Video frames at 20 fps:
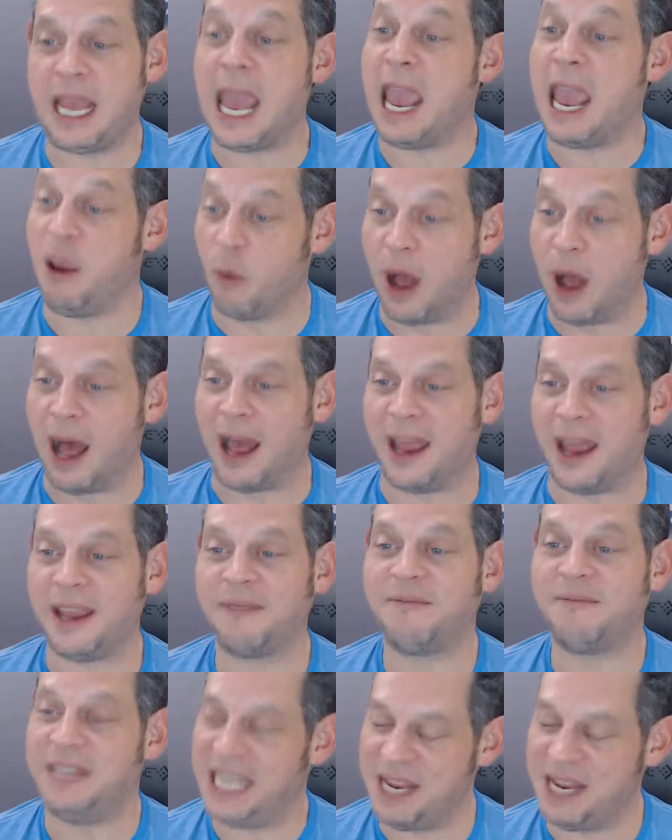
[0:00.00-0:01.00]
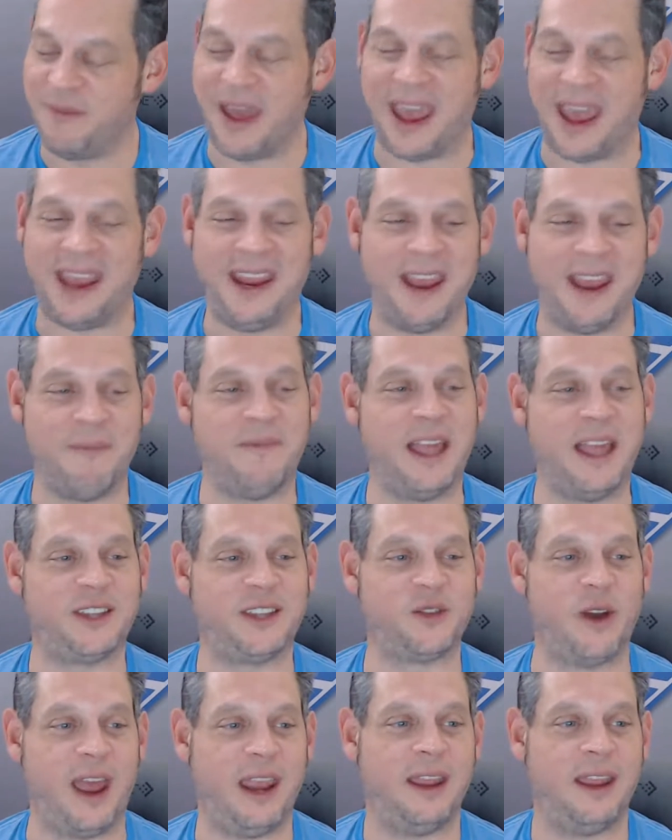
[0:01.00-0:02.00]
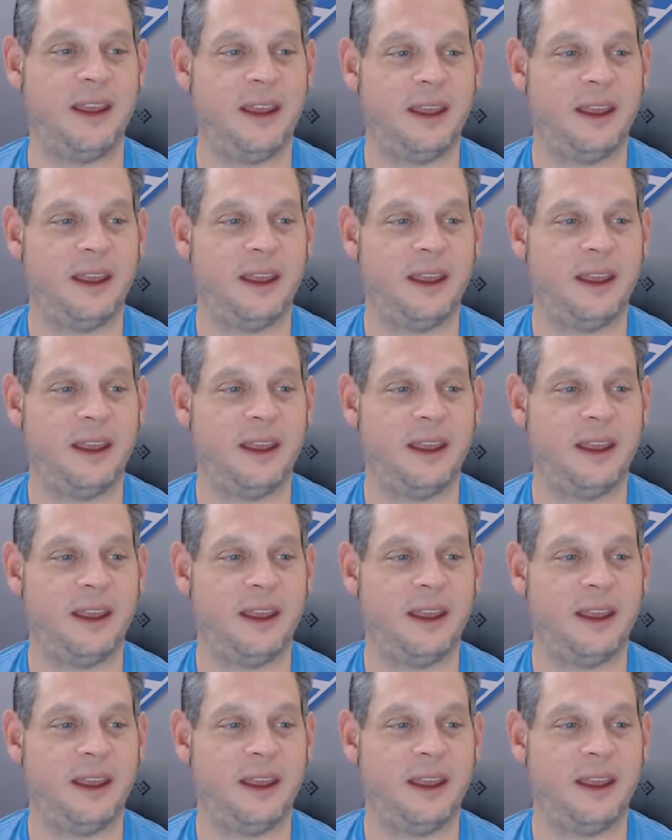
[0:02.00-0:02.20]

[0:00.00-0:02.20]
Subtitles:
eBay, yep, that's right.